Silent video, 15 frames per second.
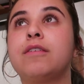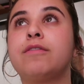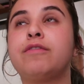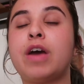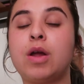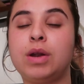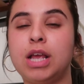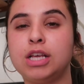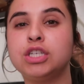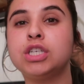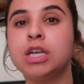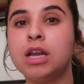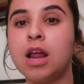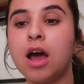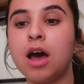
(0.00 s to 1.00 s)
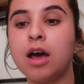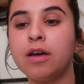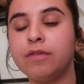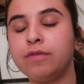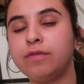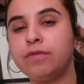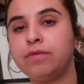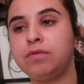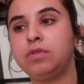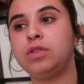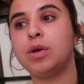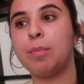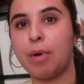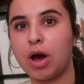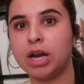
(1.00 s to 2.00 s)
foundation of
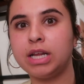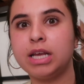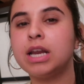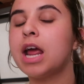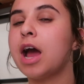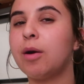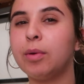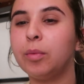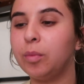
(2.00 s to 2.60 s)
the body and how it